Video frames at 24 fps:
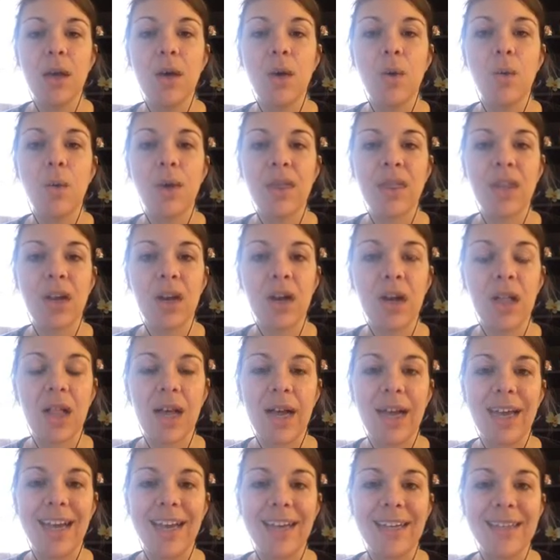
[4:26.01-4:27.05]
with their
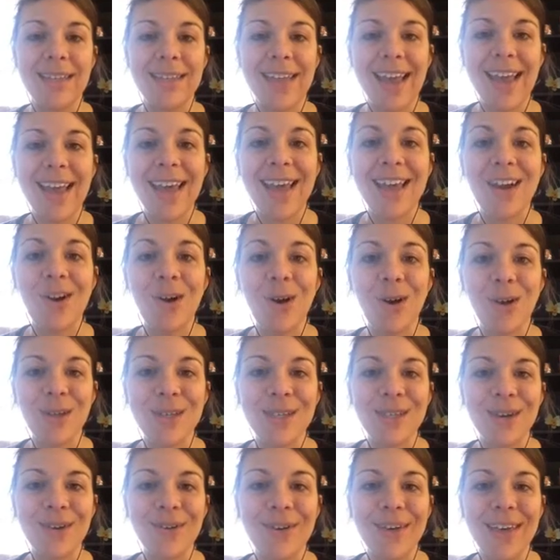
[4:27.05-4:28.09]
clients, and
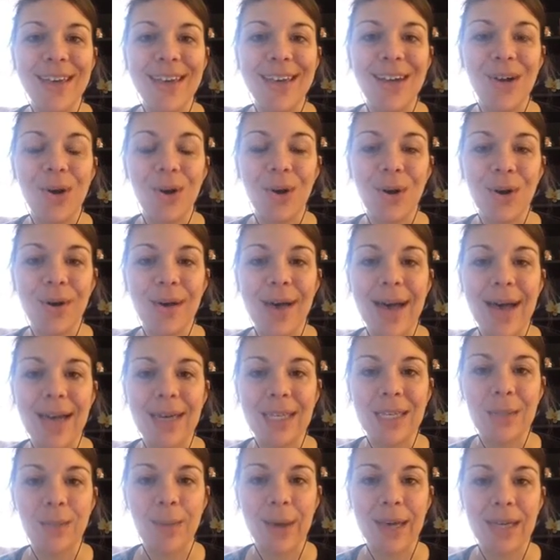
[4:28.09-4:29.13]
also in all
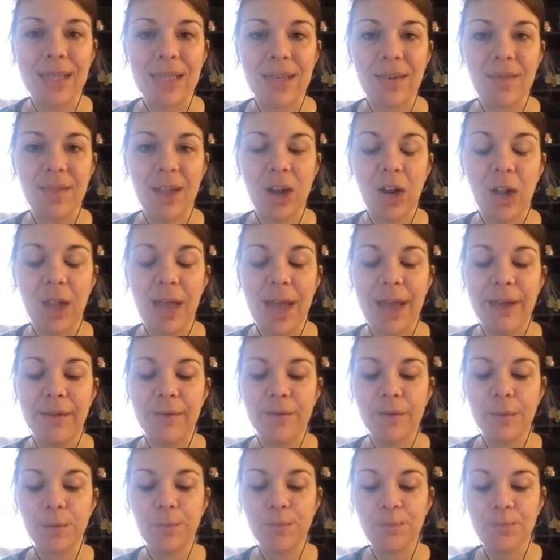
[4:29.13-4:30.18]
aspects of their life.
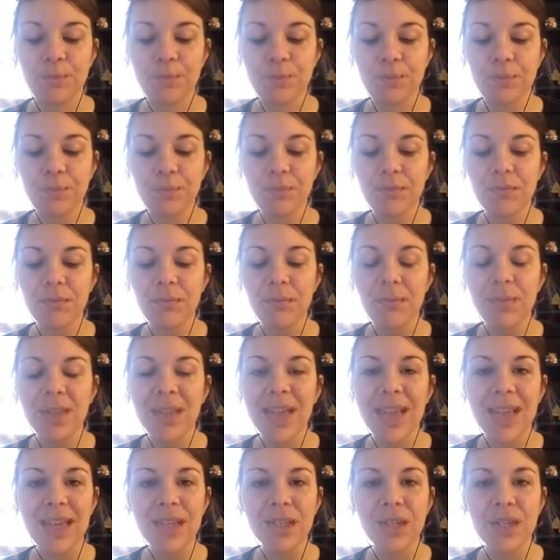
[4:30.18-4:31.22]

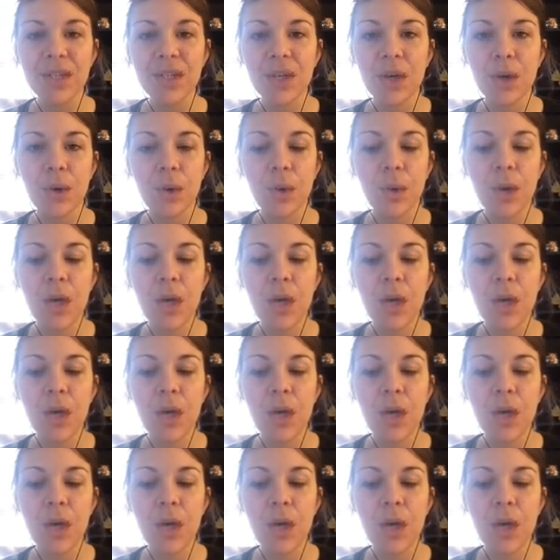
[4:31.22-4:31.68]
And so